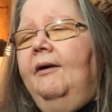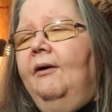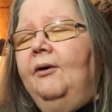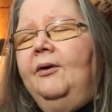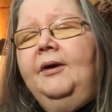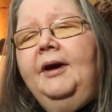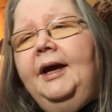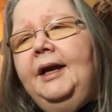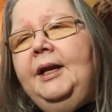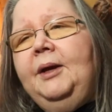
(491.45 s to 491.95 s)

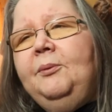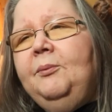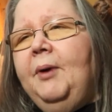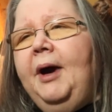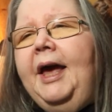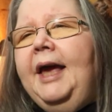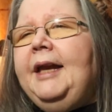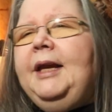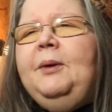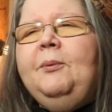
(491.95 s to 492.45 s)
or
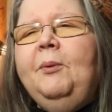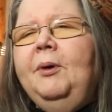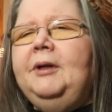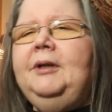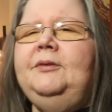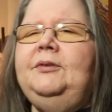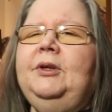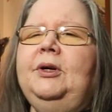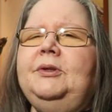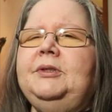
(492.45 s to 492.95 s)
any
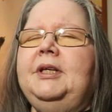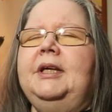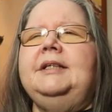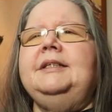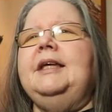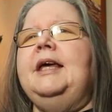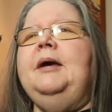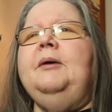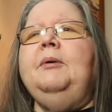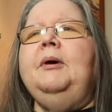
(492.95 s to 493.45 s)
one of those
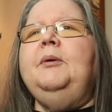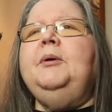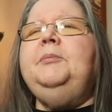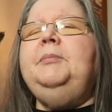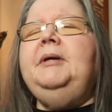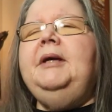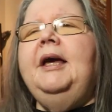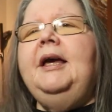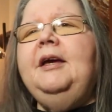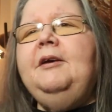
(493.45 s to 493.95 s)
things. It would
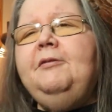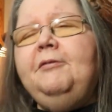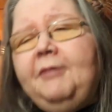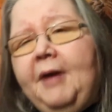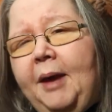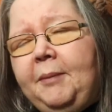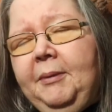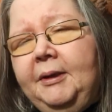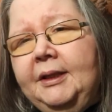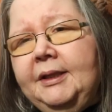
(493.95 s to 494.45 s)
be a
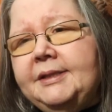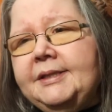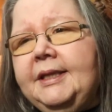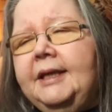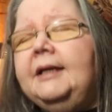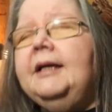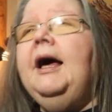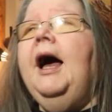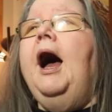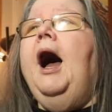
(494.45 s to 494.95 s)
fabulous
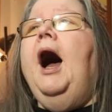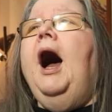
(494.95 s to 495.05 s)
thing.